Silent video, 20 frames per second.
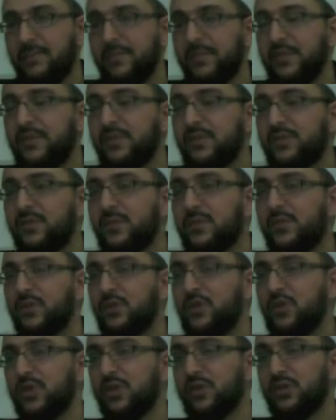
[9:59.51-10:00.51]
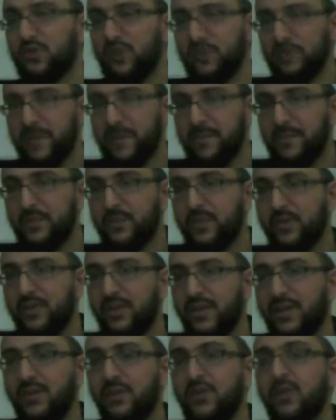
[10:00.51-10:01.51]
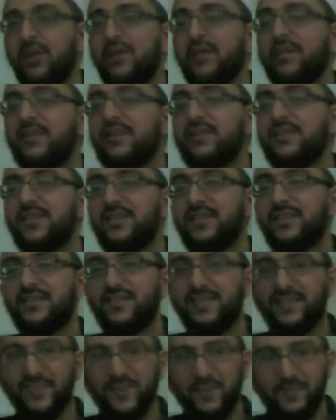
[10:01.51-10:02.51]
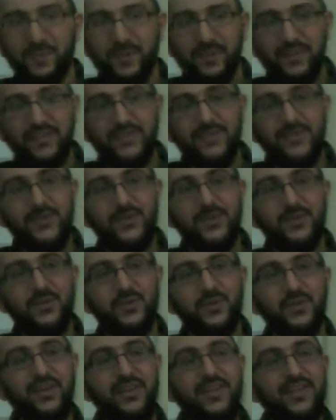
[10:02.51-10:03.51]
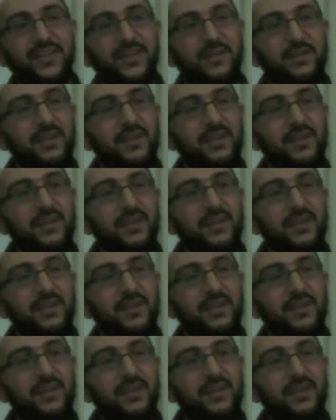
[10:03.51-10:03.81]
Because of course you cannot remember or thank God unless Allah inspires you with the